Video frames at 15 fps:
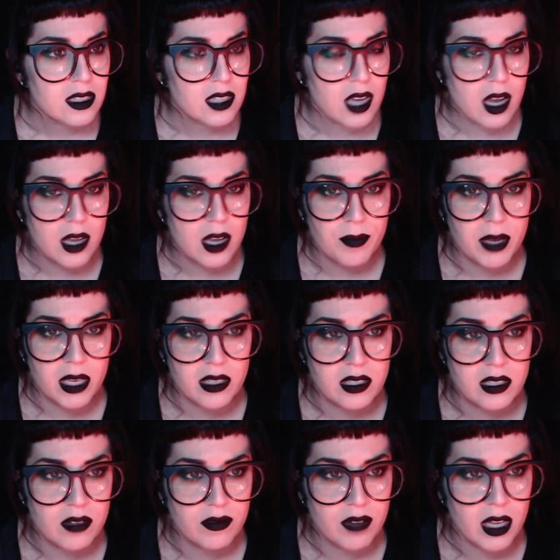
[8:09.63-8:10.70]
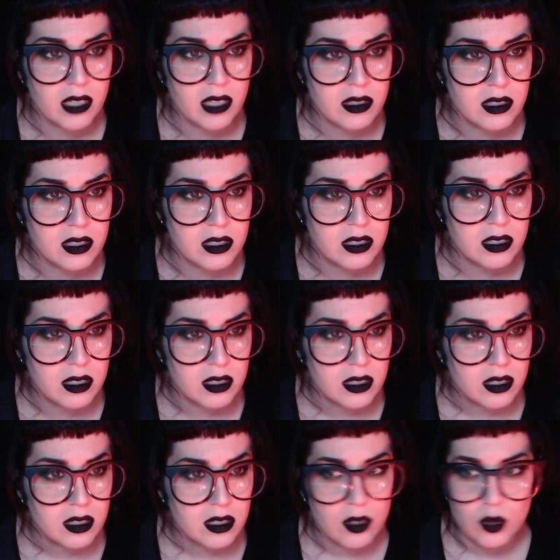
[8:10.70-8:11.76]
time based events,
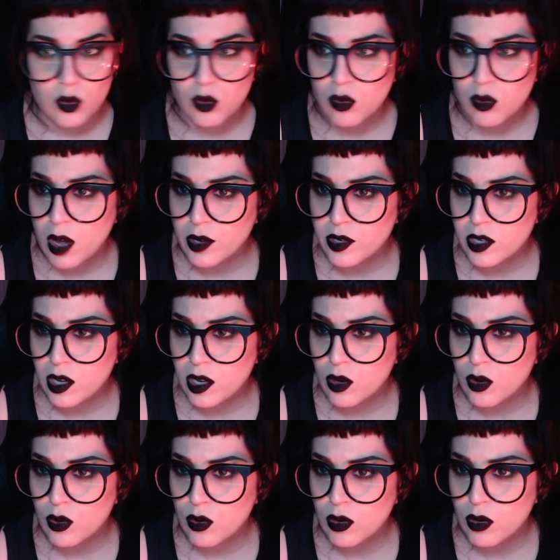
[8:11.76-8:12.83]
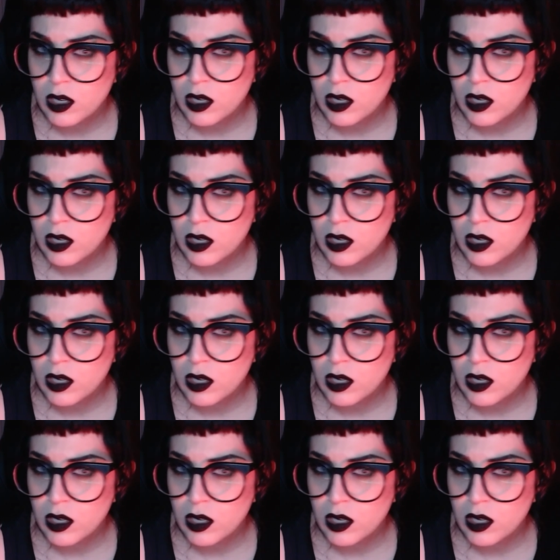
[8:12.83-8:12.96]
rondo,